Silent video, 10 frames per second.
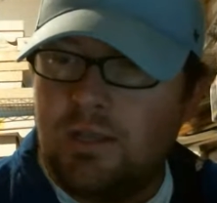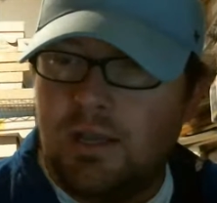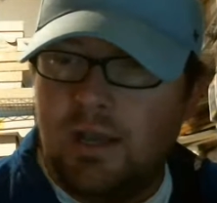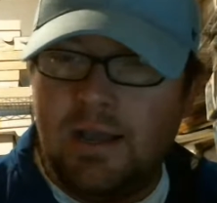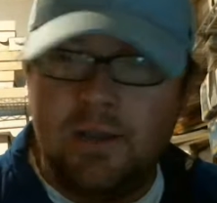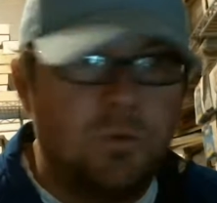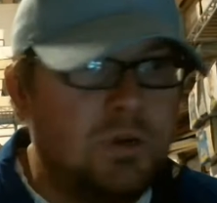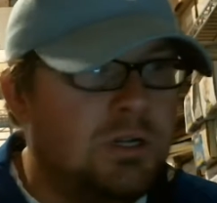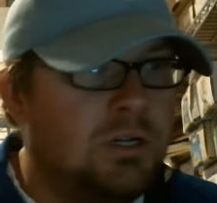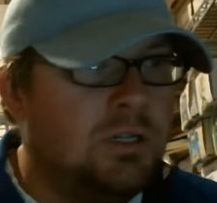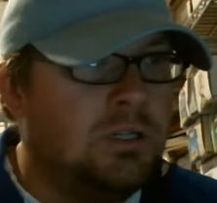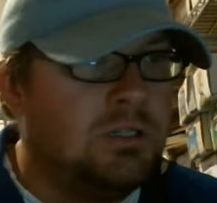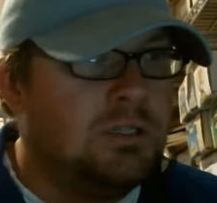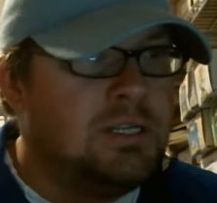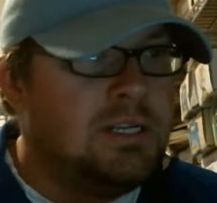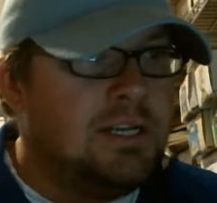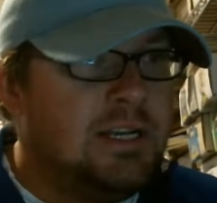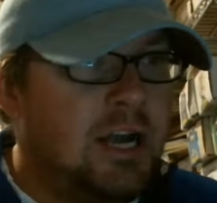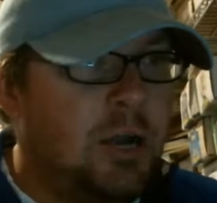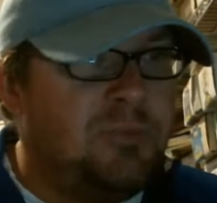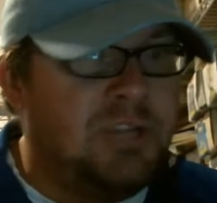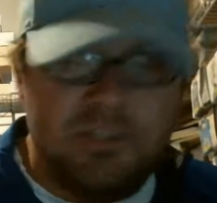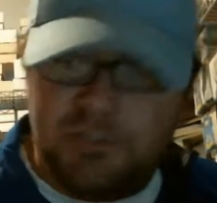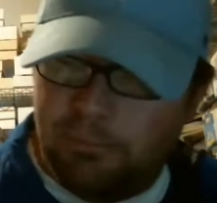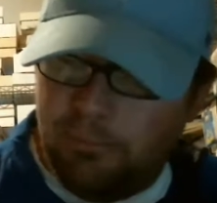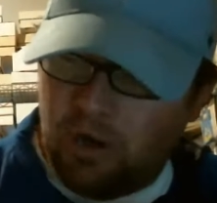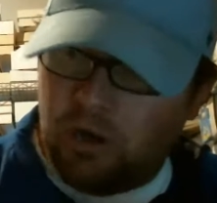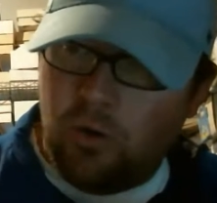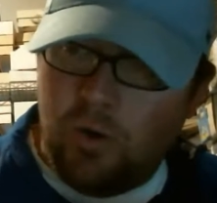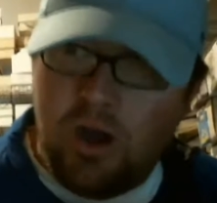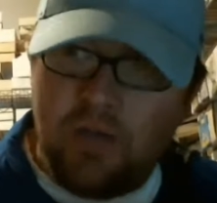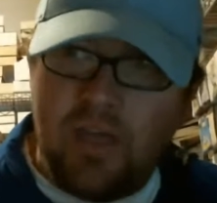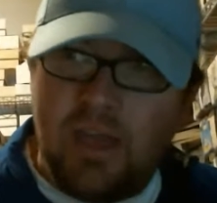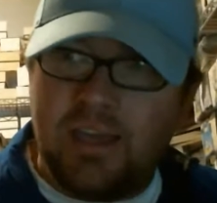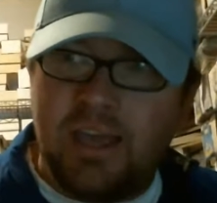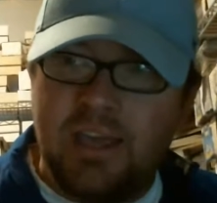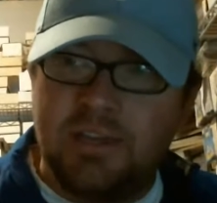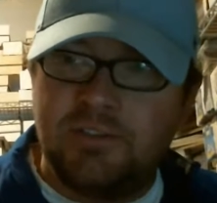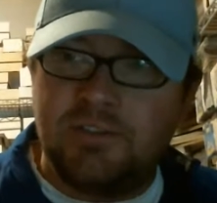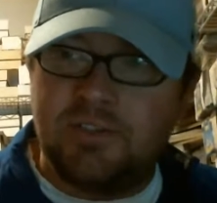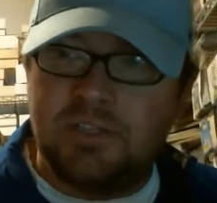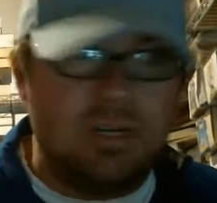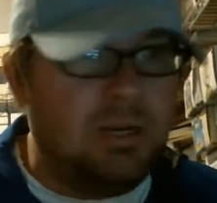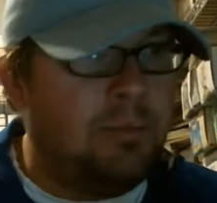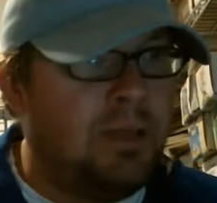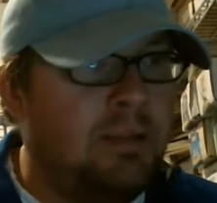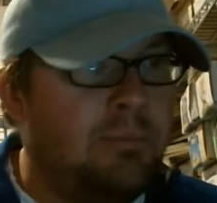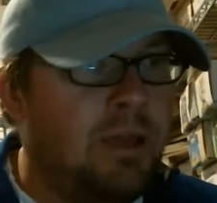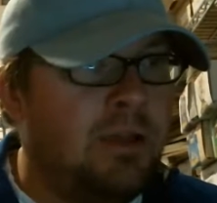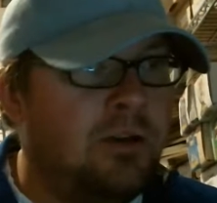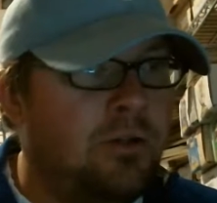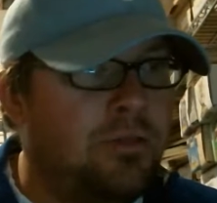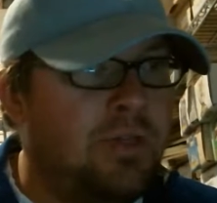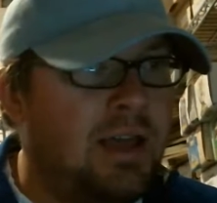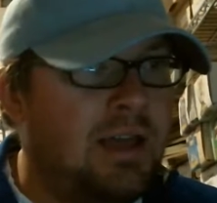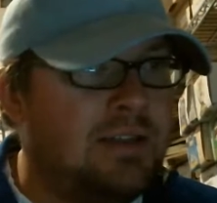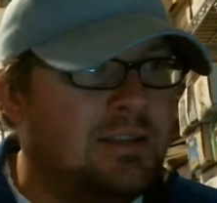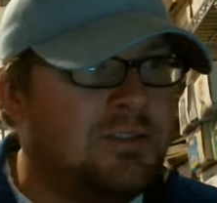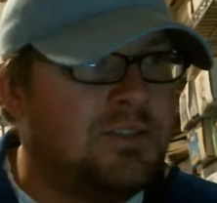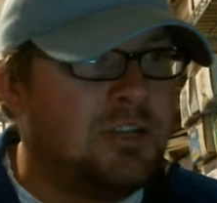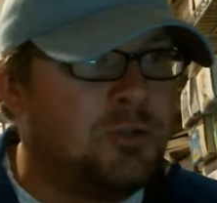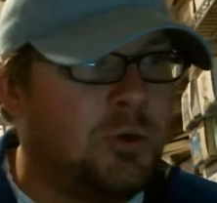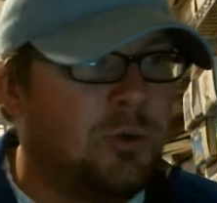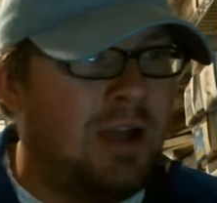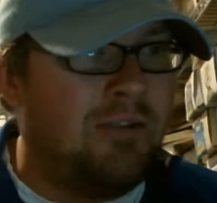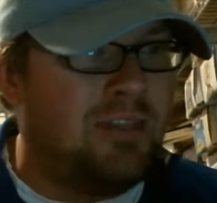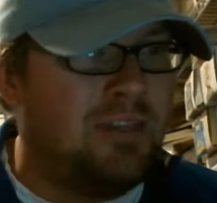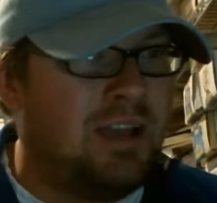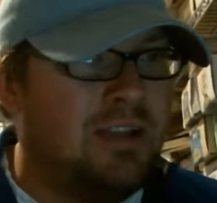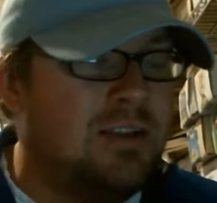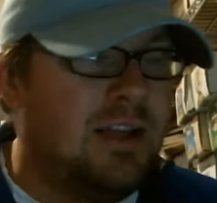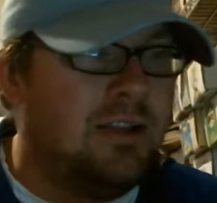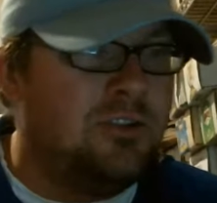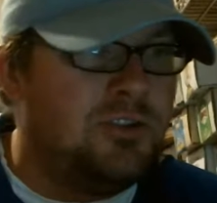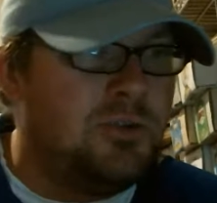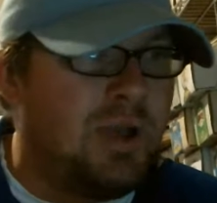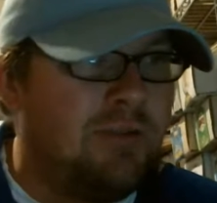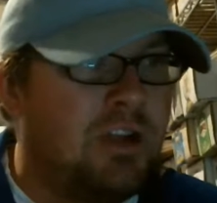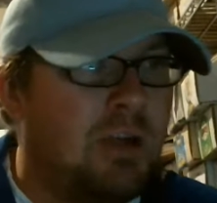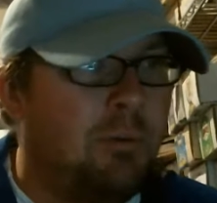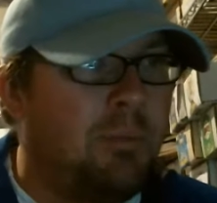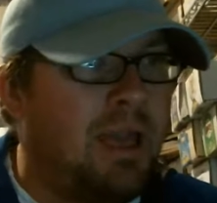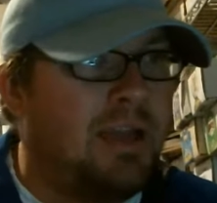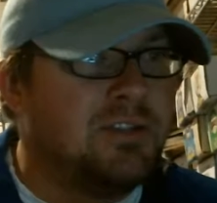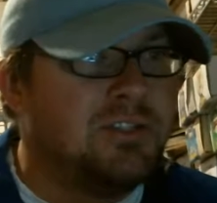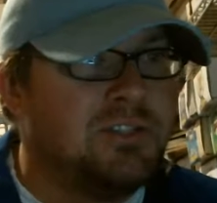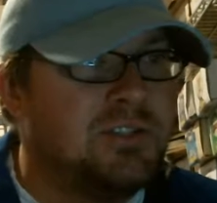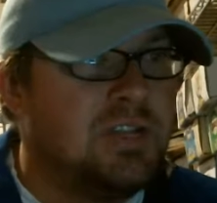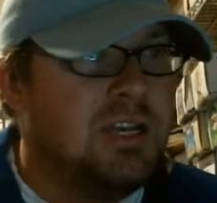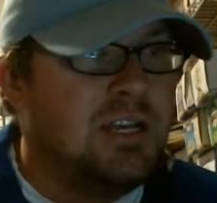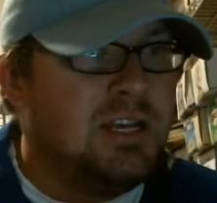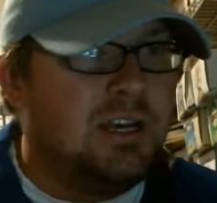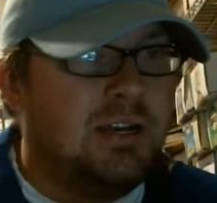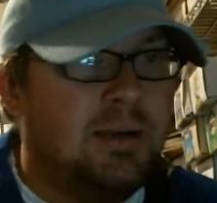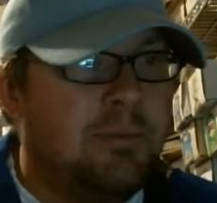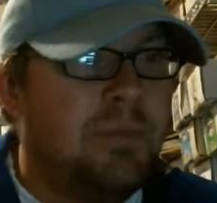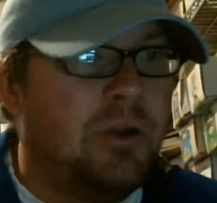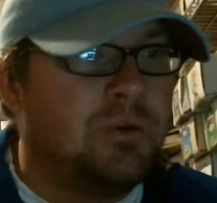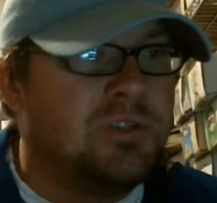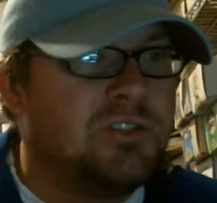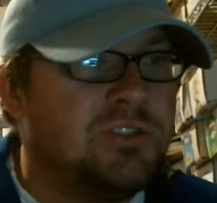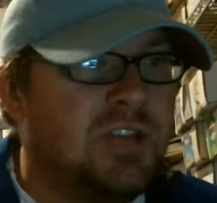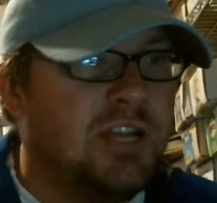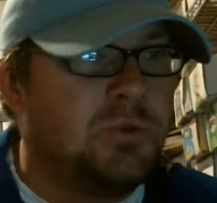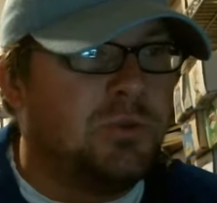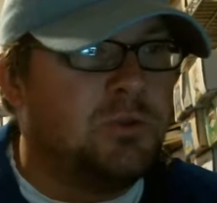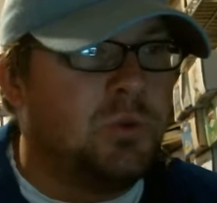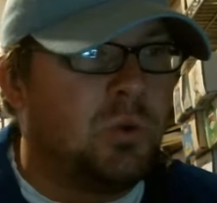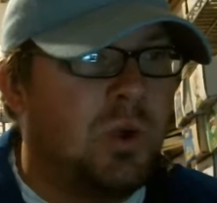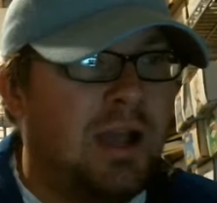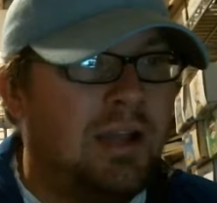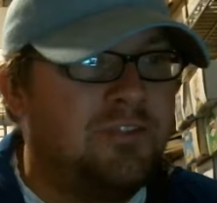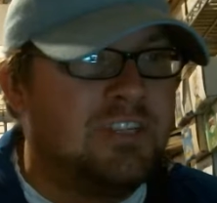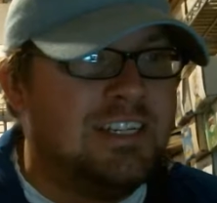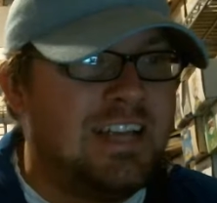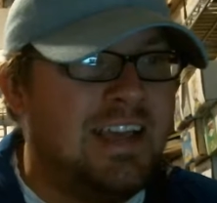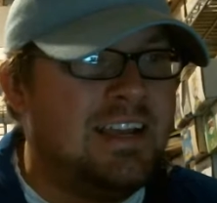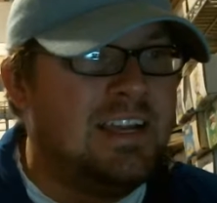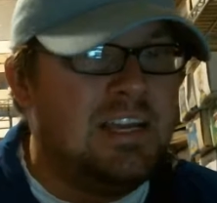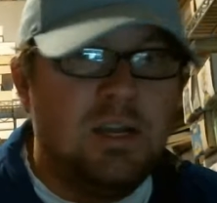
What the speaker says: I will update tomorrow on that case. Any mail that is set to arrive, I think I do have a couple packages that were scheduled to arrive today.